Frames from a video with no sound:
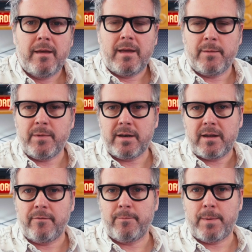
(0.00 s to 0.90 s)
I'm going to
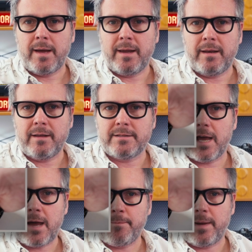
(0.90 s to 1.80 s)
combine a
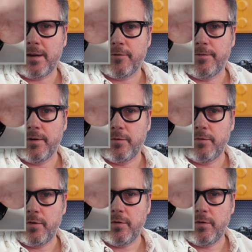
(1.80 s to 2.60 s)
top microphone,